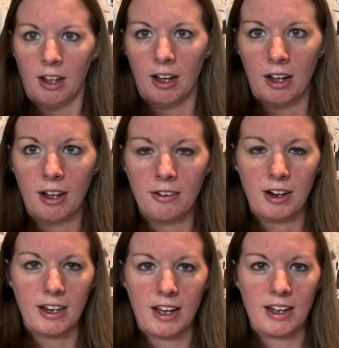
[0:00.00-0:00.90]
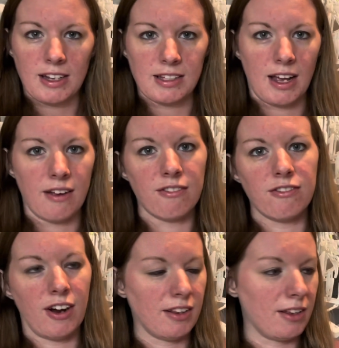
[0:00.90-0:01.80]
all right, guys, I'm
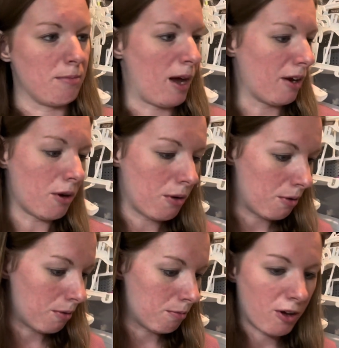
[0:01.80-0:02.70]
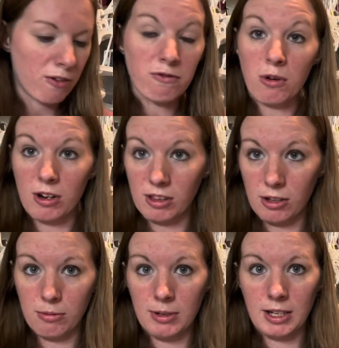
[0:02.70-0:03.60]
finally back home for a
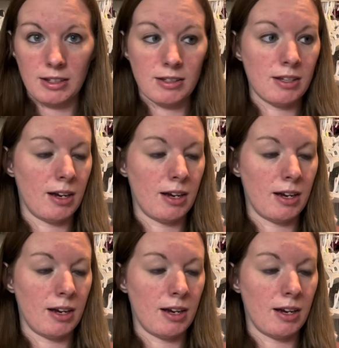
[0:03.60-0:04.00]
little bit.